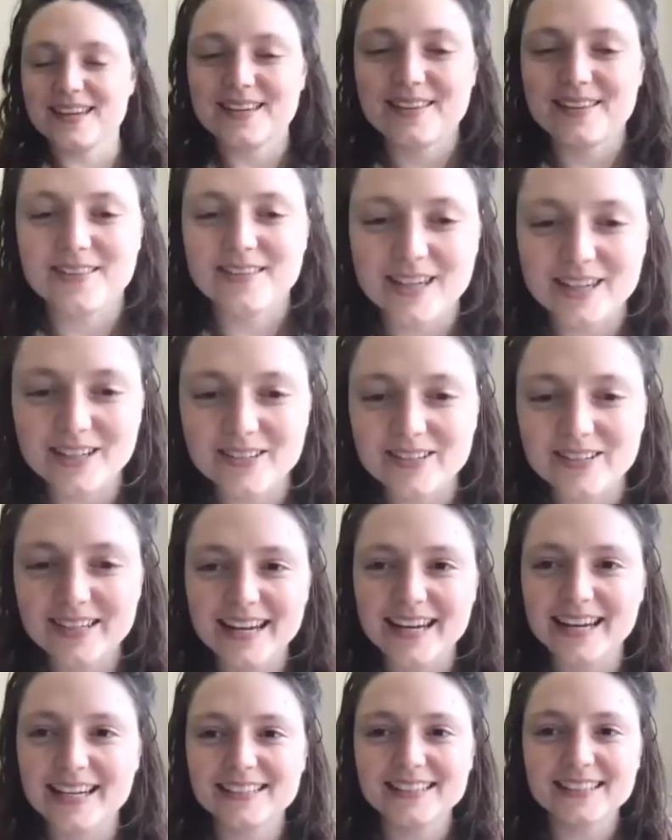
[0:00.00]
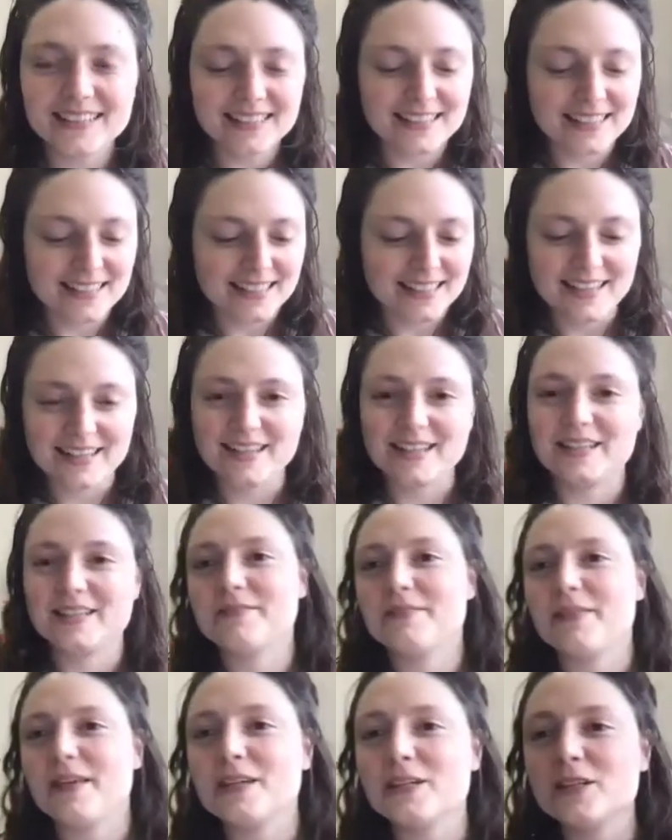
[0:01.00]
Thank you, Kate. Uh,
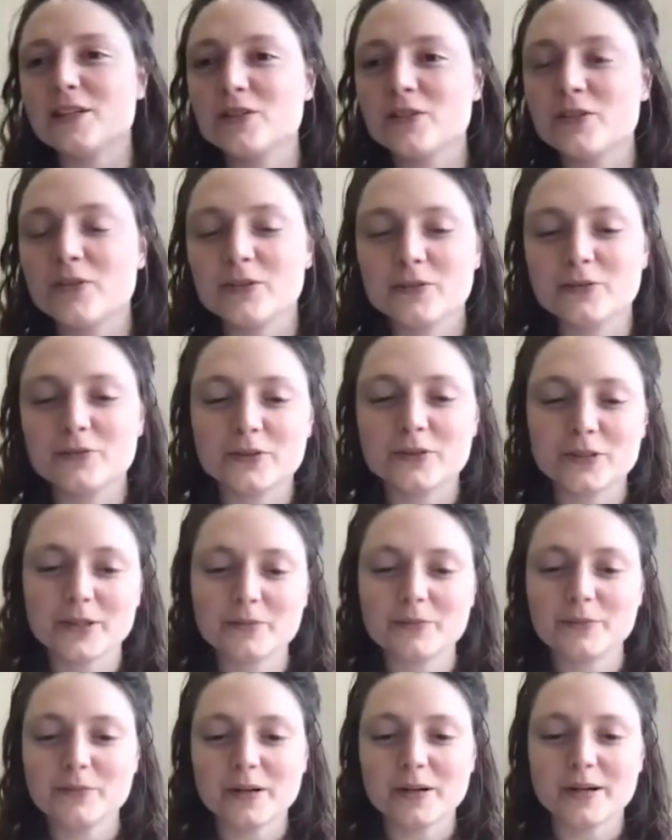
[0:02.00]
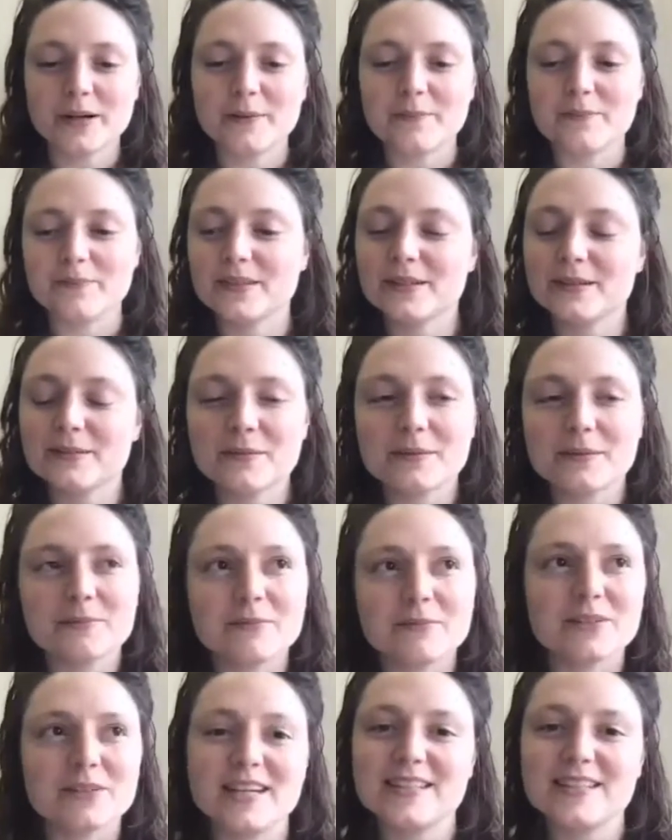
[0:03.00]
and thank you, Joel, for um,
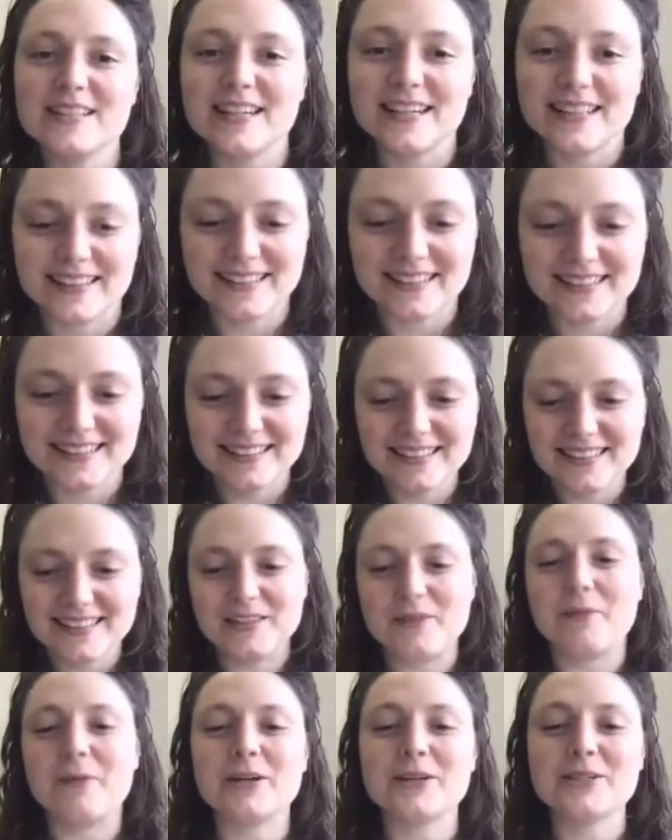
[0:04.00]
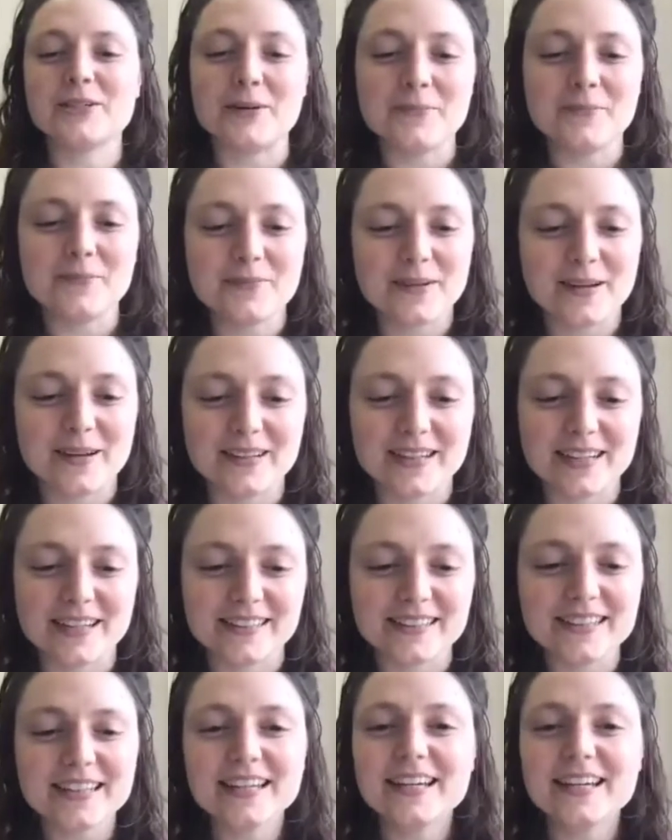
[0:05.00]
presenting the, the workshop earlier.
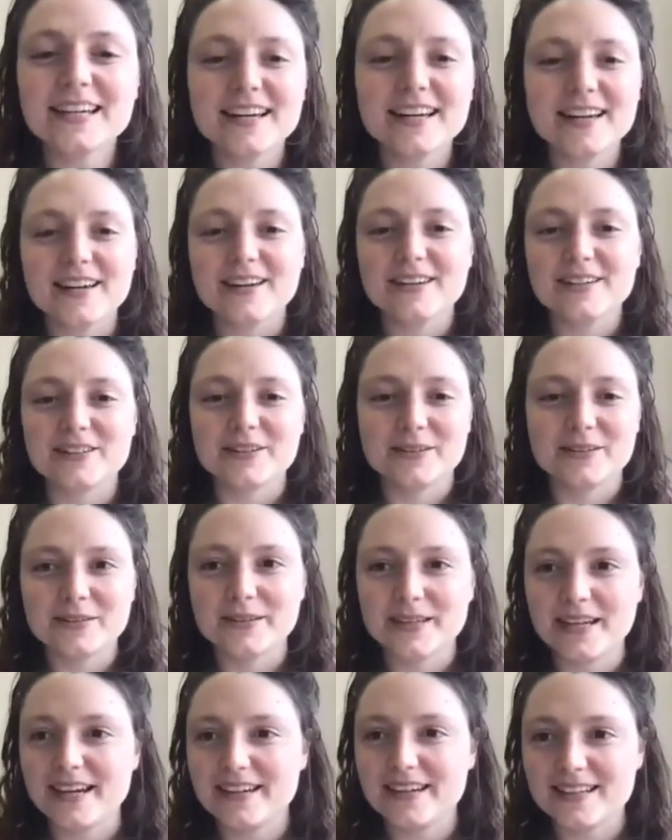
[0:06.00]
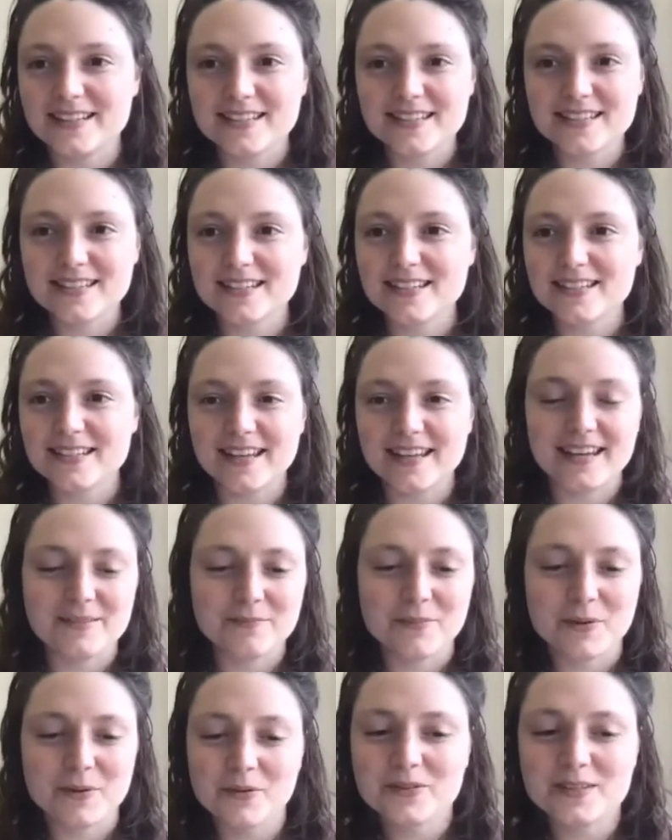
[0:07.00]
So, yeah, as they
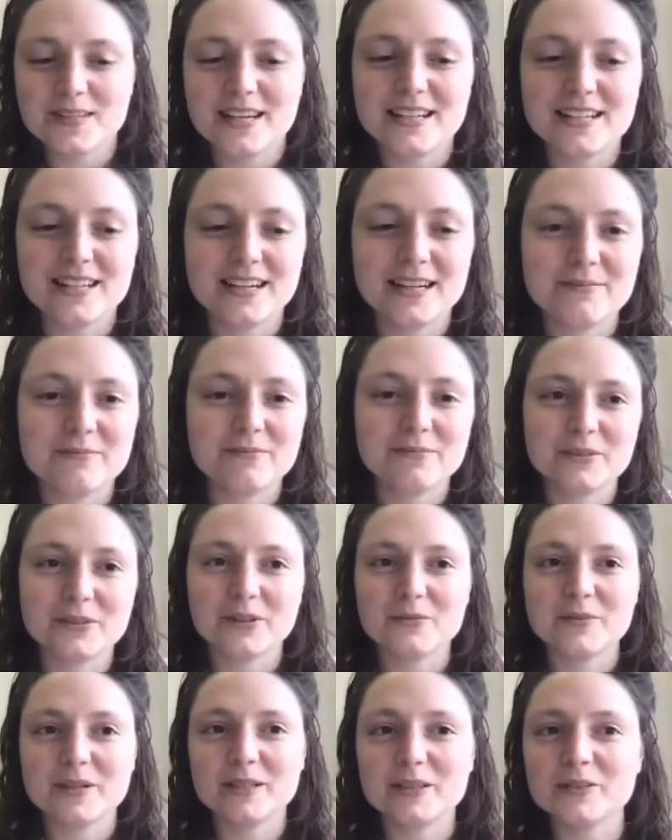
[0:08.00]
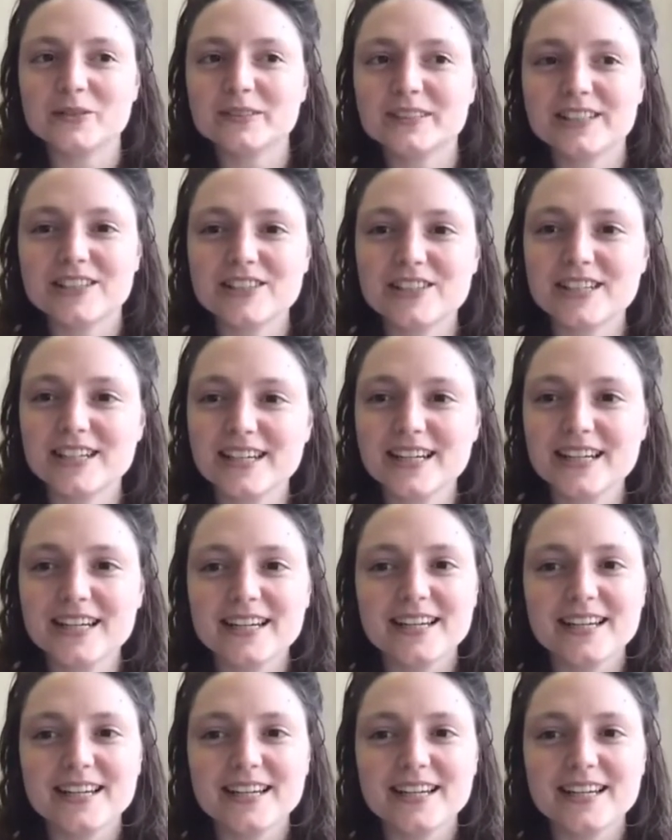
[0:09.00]
both said, I'm Romane Cordaché.